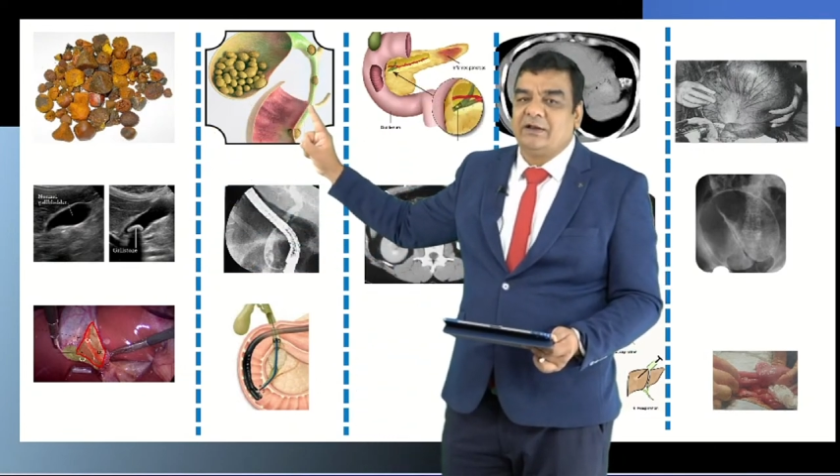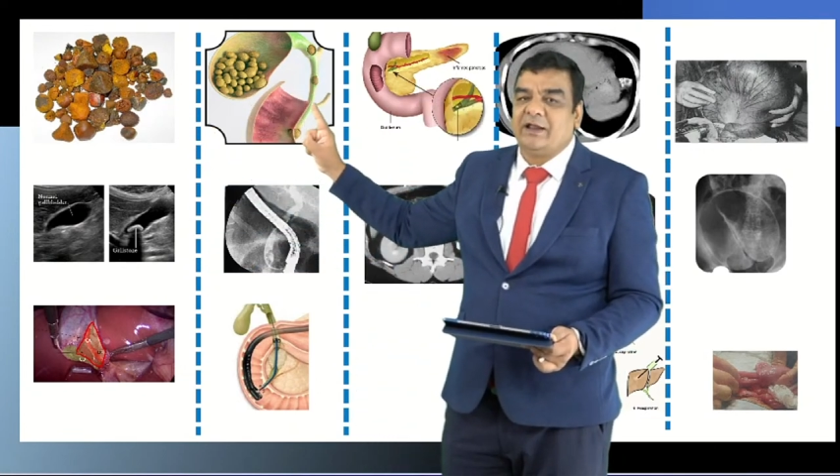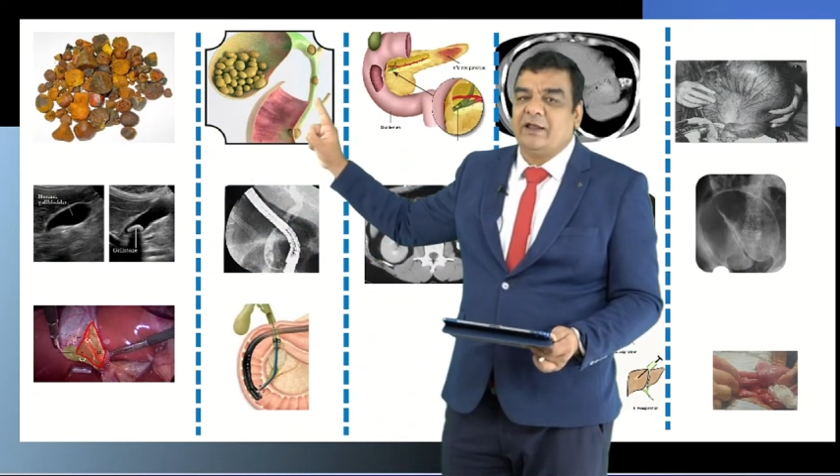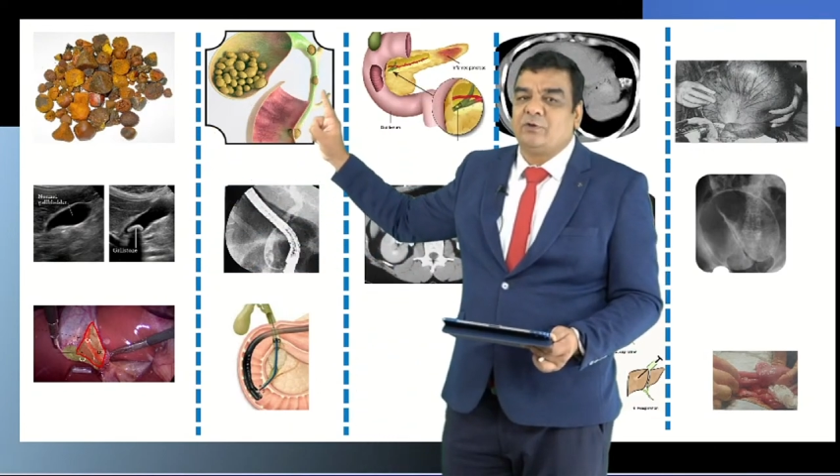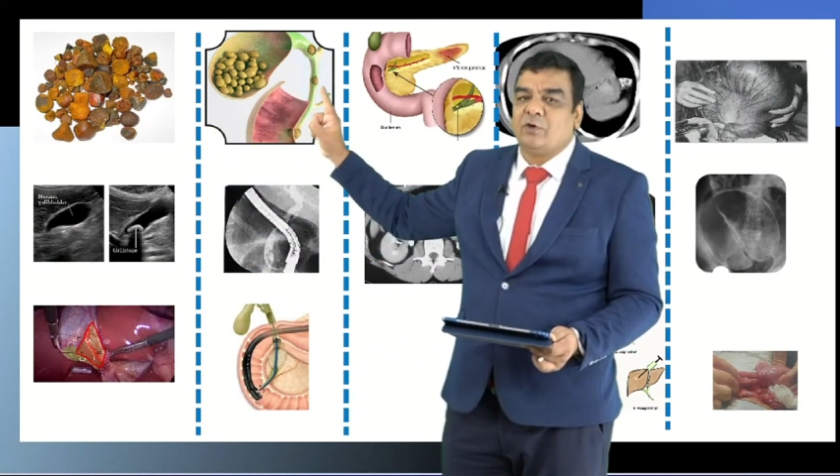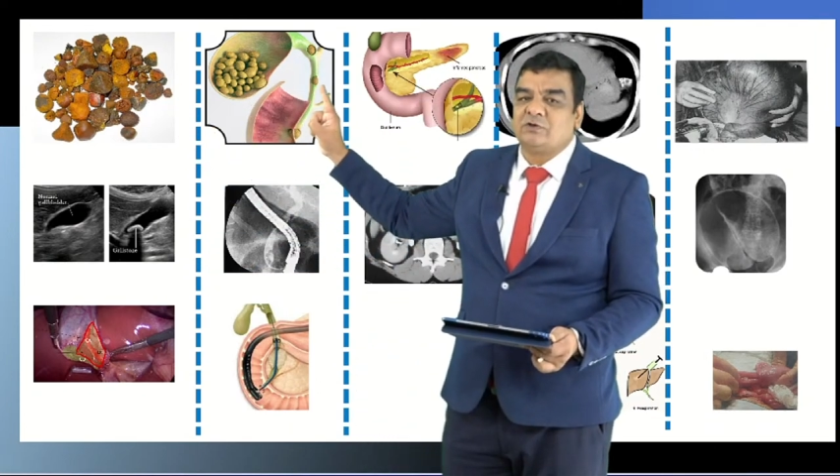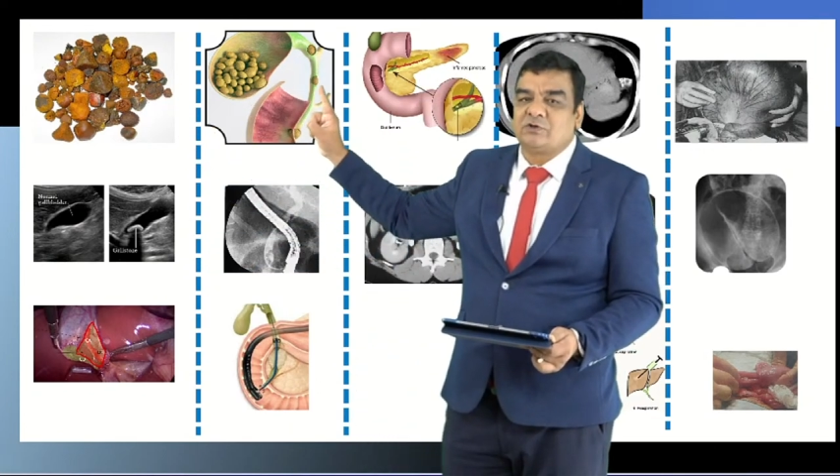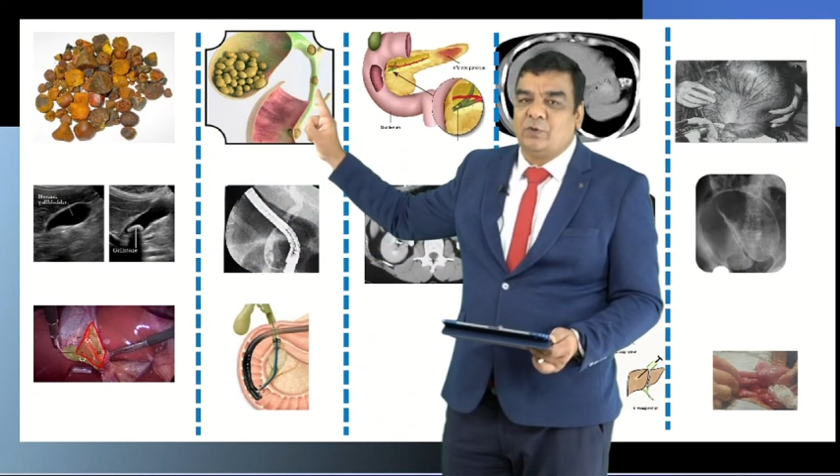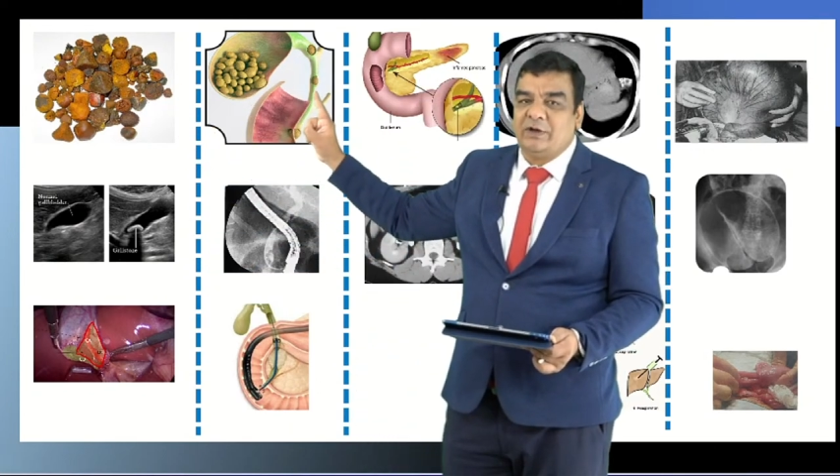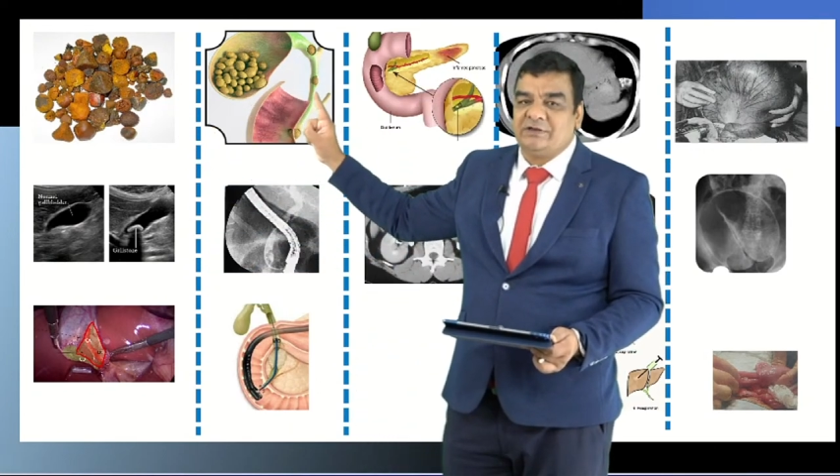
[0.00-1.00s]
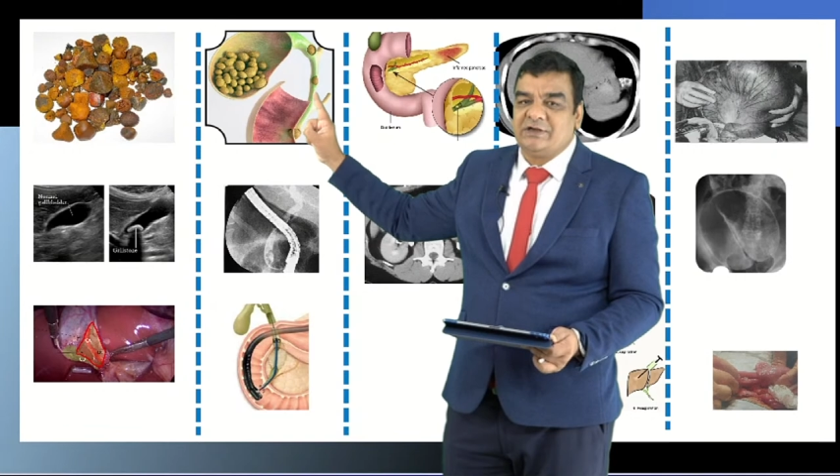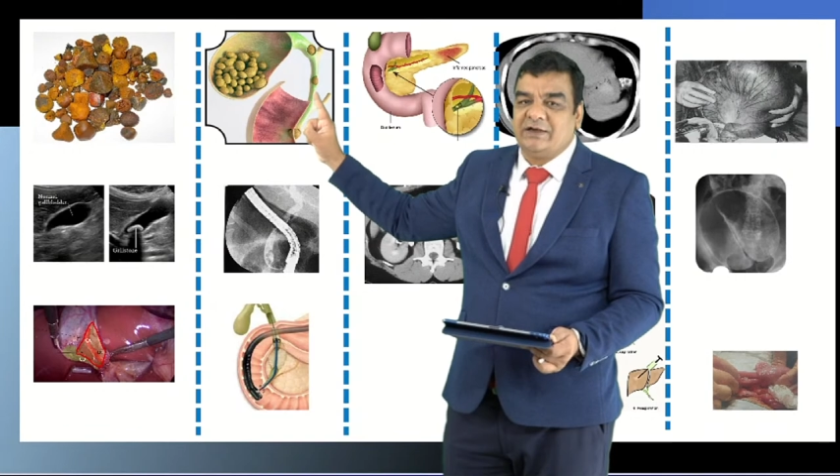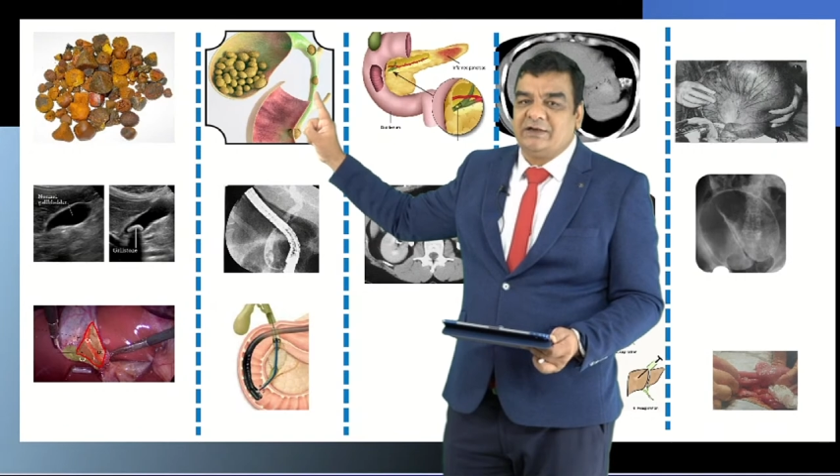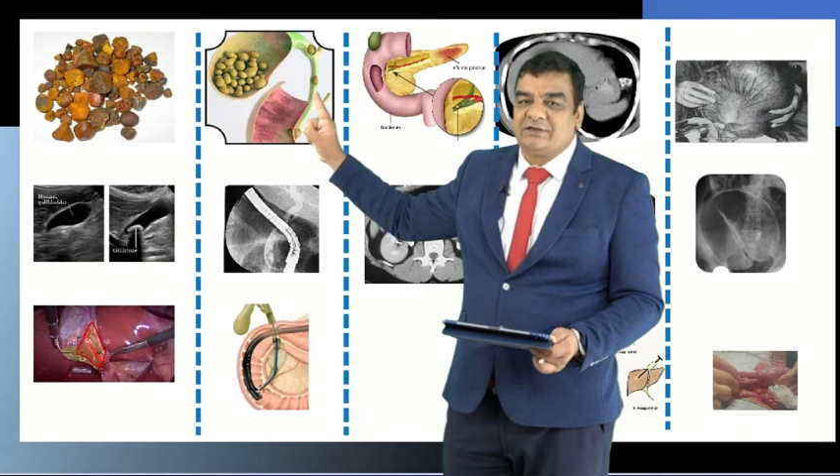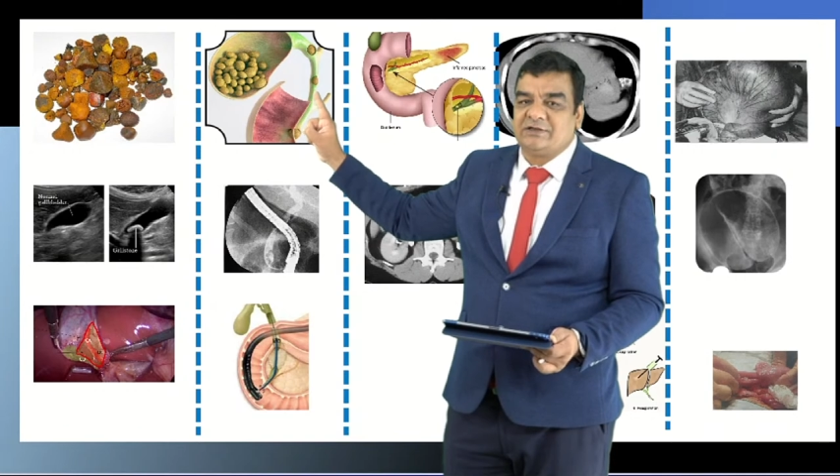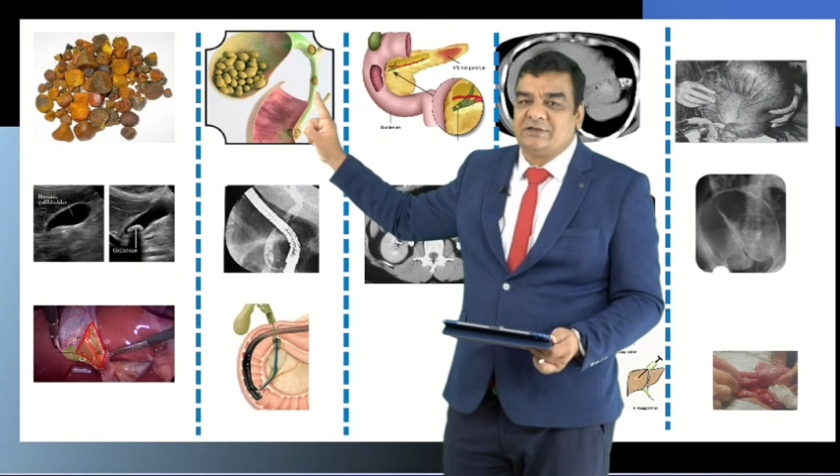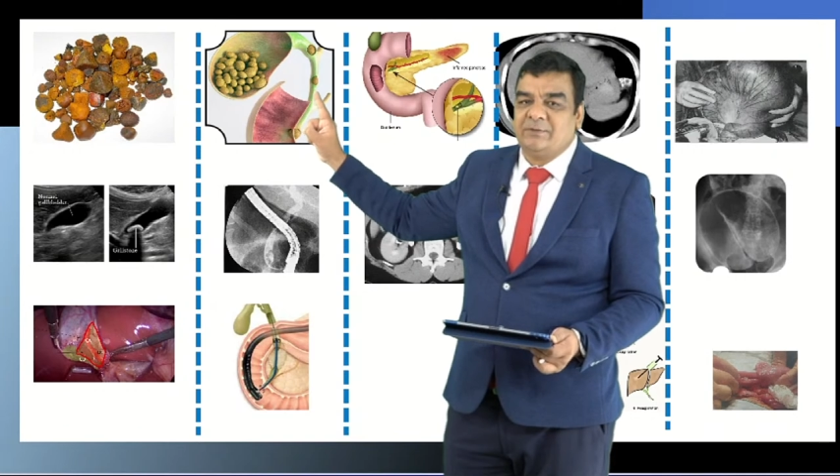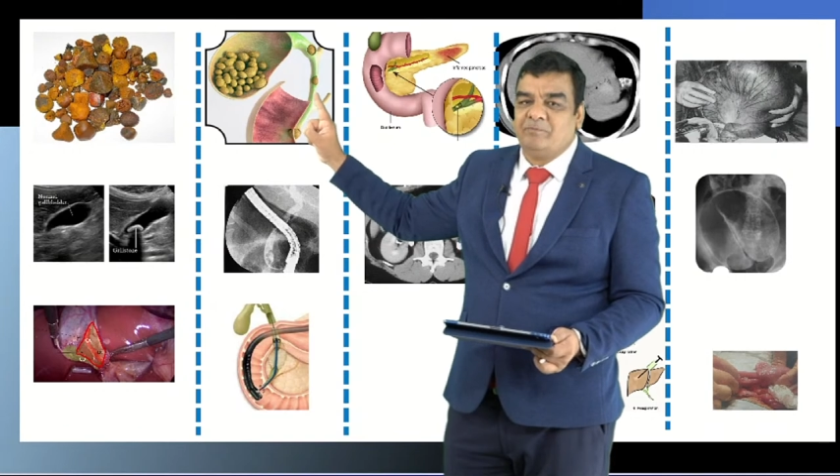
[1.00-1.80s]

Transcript: can cause cholangitis.